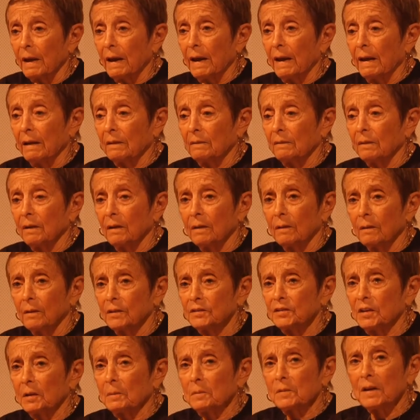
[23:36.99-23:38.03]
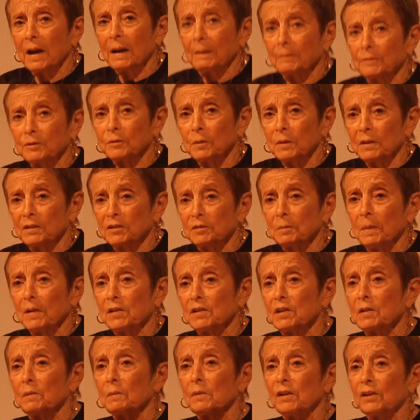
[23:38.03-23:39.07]
And sometimes,
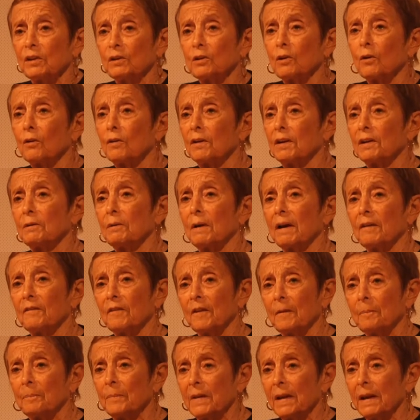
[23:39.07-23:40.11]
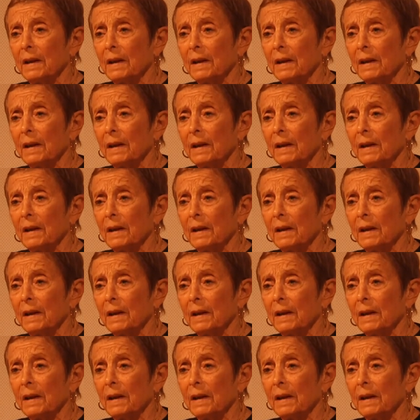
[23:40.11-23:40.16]
especially when you're choreographing,